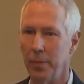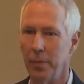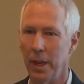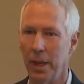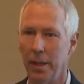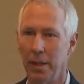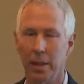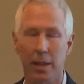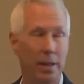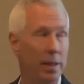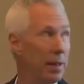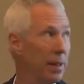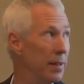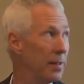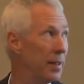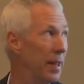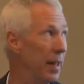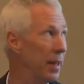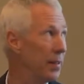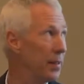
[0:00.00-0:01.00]
and the
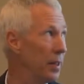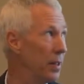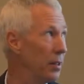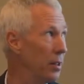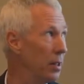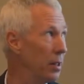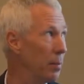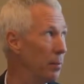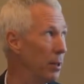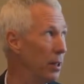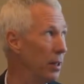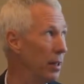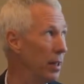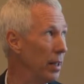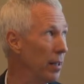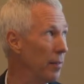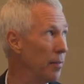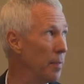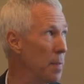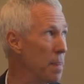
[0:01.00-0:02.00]
statistician
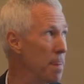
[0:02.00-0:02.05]
community?